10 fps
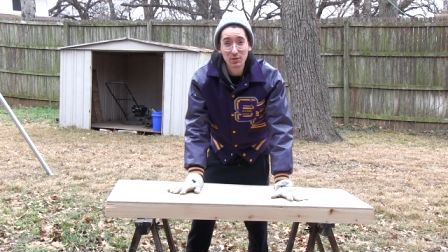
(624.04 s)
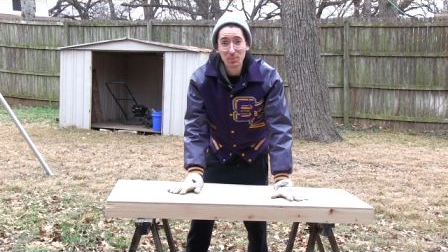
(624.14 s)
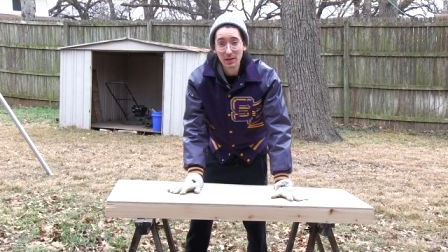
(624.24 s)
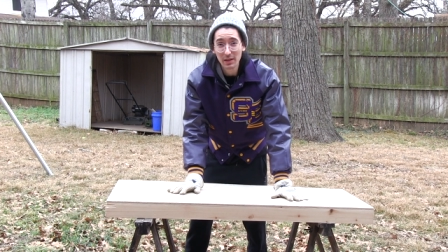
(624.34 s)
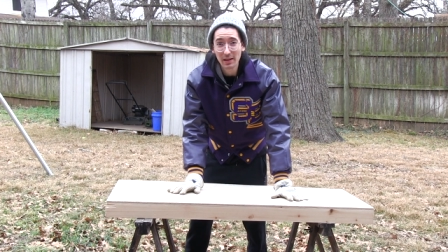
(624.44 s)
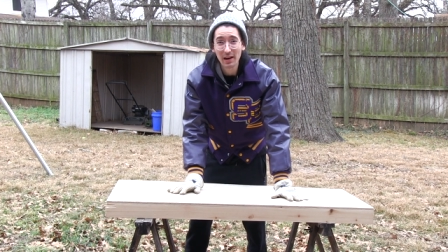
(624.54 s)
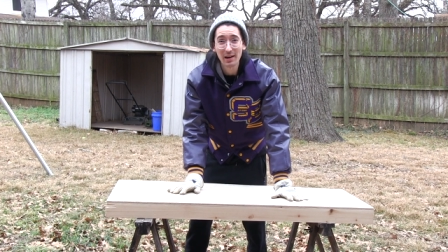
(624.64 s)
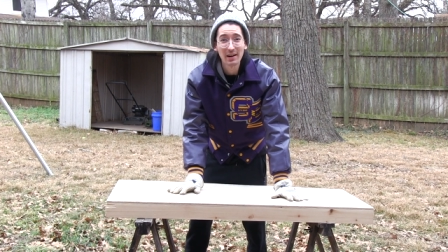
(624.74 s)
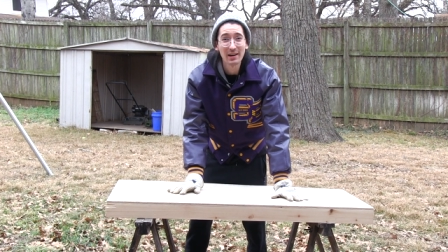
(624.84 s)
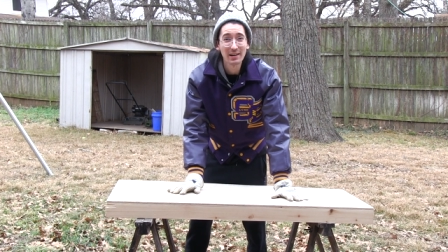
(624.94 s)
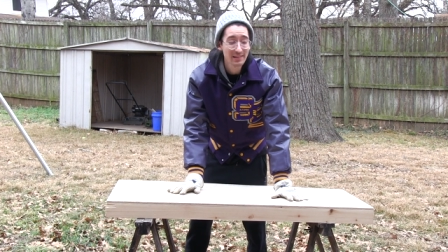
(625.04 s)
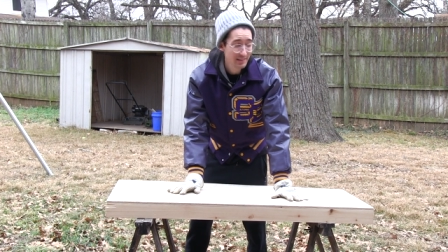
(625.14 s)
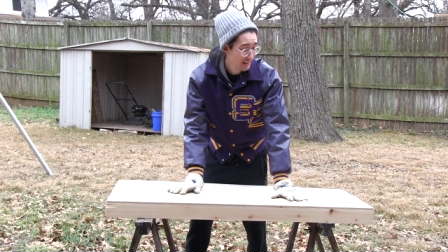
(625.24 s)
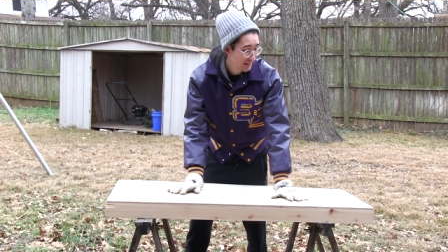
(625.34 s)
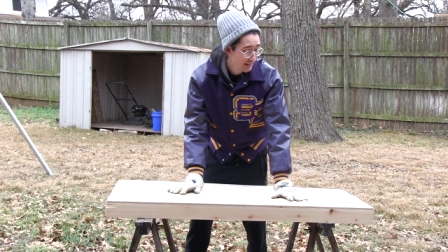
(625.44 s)
to be uh,
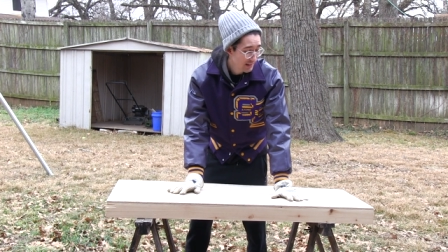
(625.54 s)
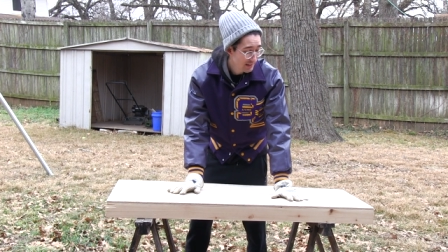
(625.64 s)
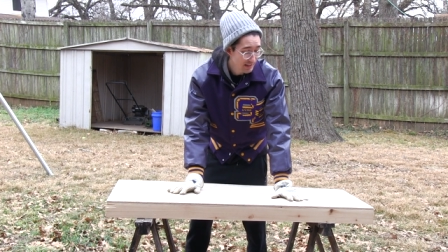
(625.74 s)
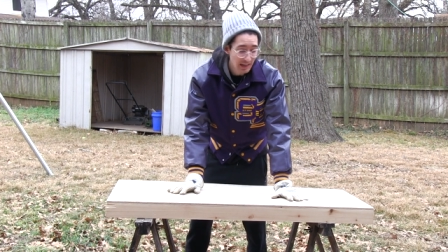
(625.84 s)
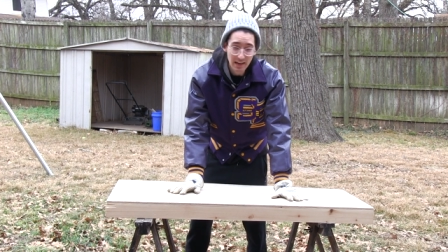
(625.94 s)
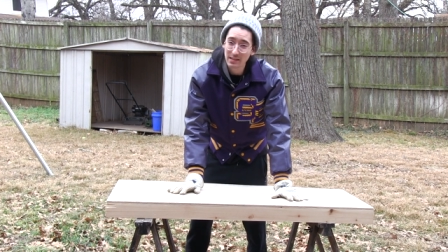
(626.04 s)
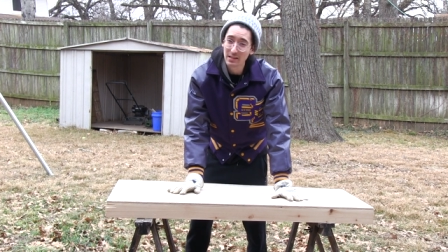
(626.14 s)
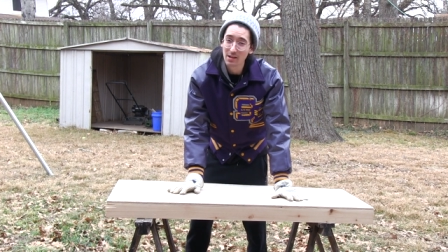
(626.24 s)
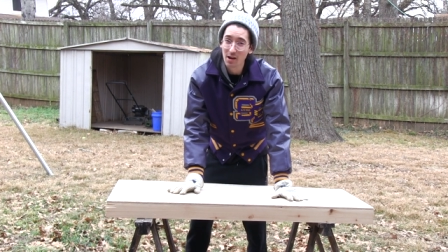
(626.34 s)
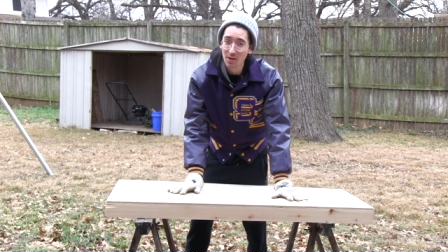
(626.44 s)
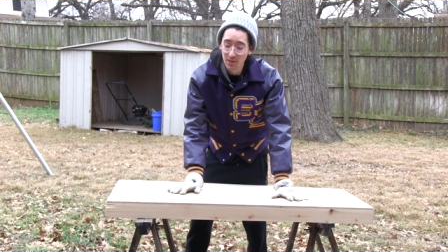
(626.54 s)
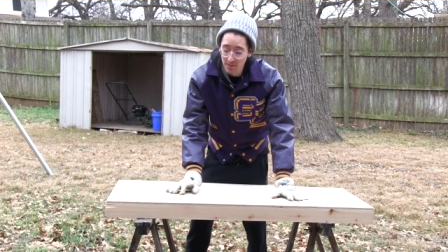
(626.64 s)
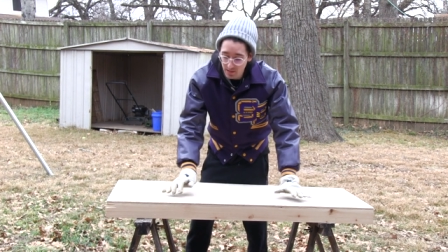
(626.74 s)
sanding the